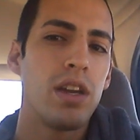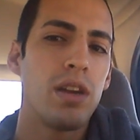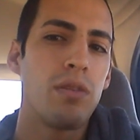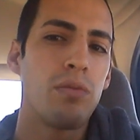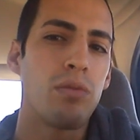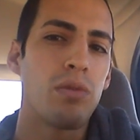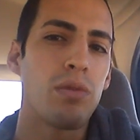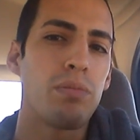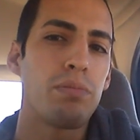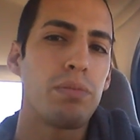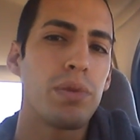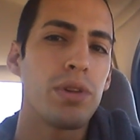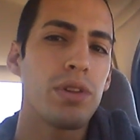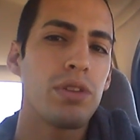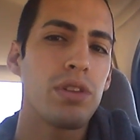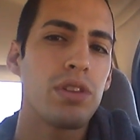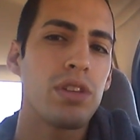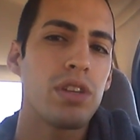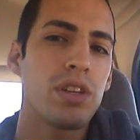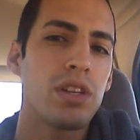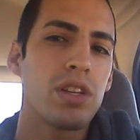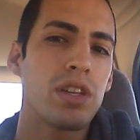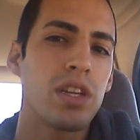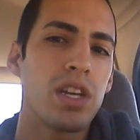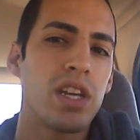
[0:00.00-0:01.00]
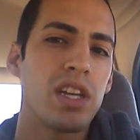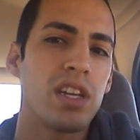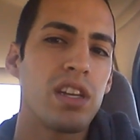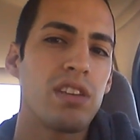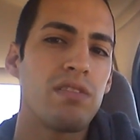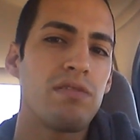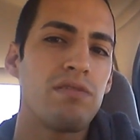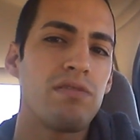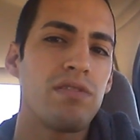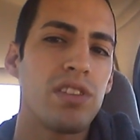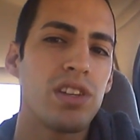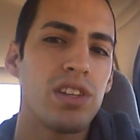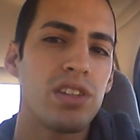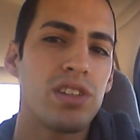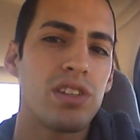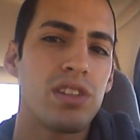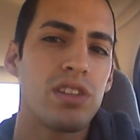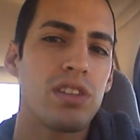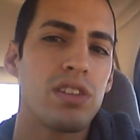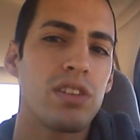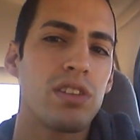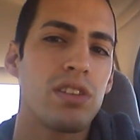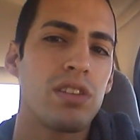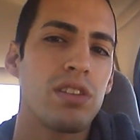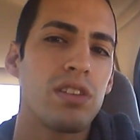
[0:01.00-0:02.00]
We're building a
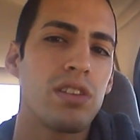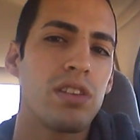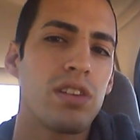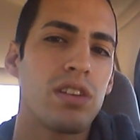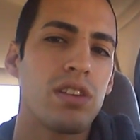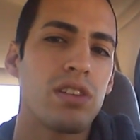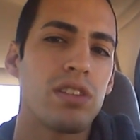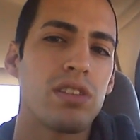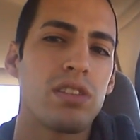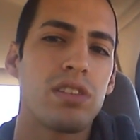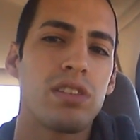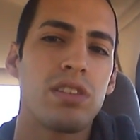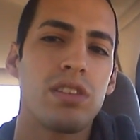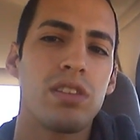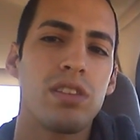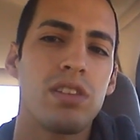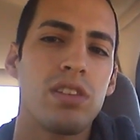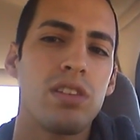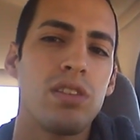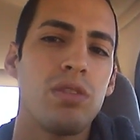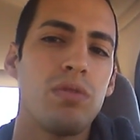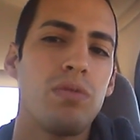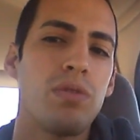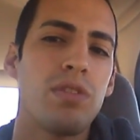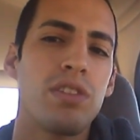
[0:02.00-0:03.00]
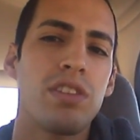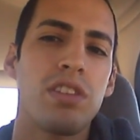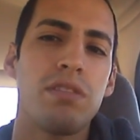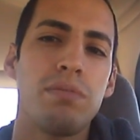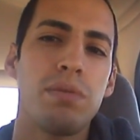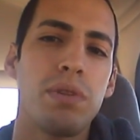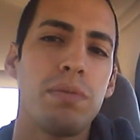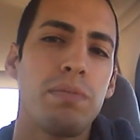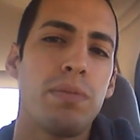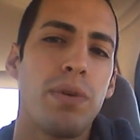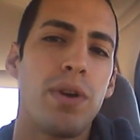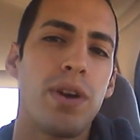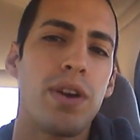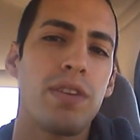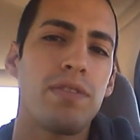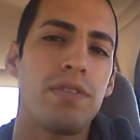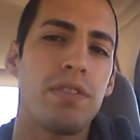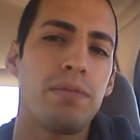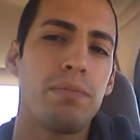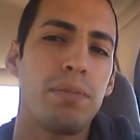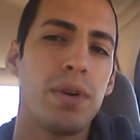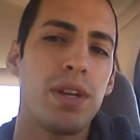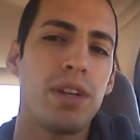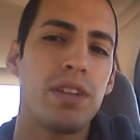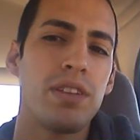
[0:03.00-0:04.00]
vision. Because who wants to be a part of
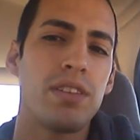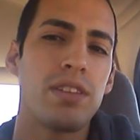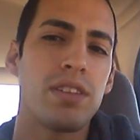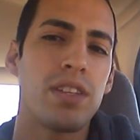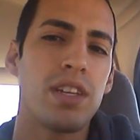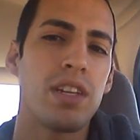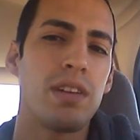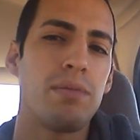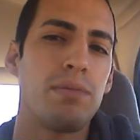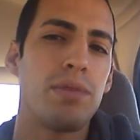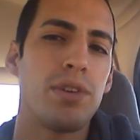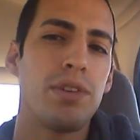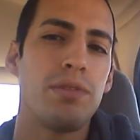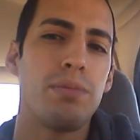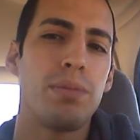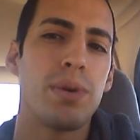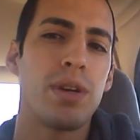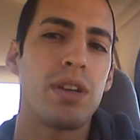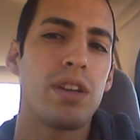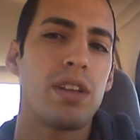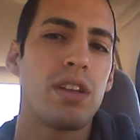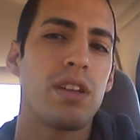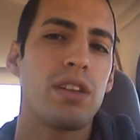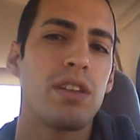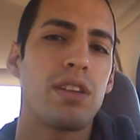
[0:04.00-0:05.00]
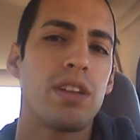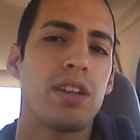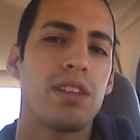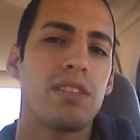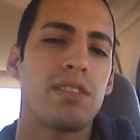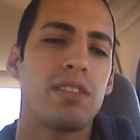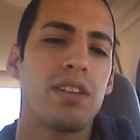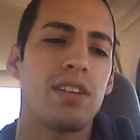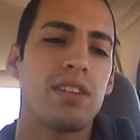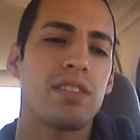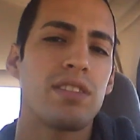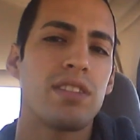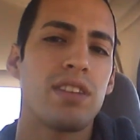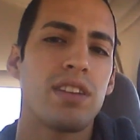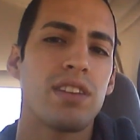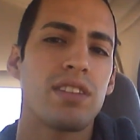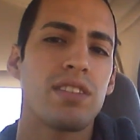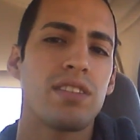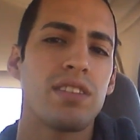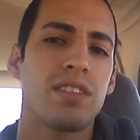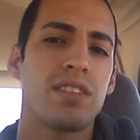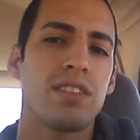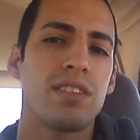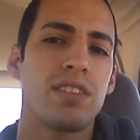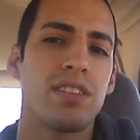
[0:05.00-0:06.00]
a money scheme? Nobody. That's not
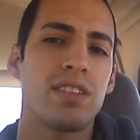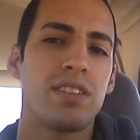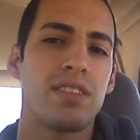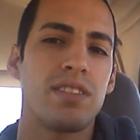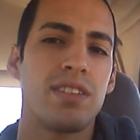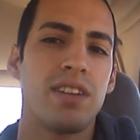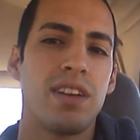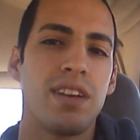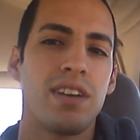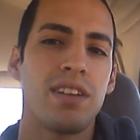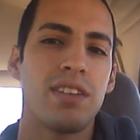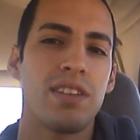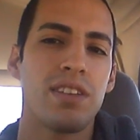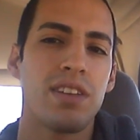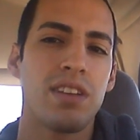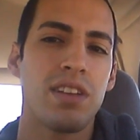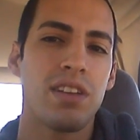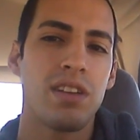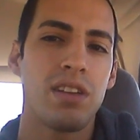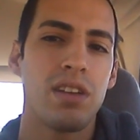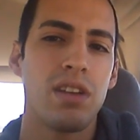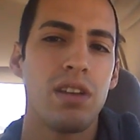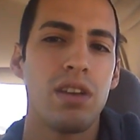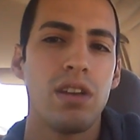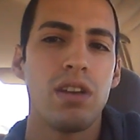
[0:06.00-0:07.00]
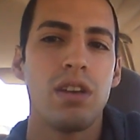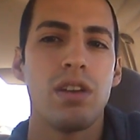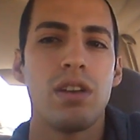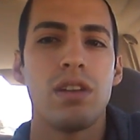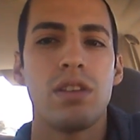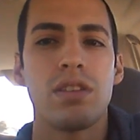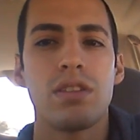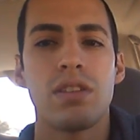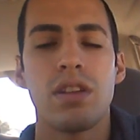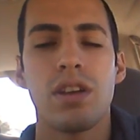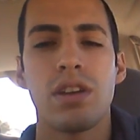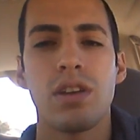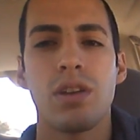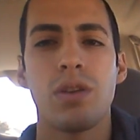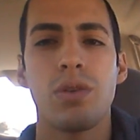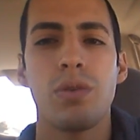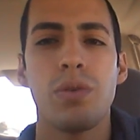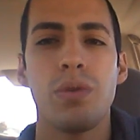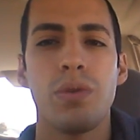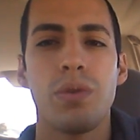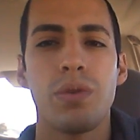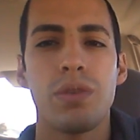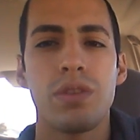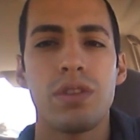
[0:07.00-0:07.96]
sexy. That's not it's not cool.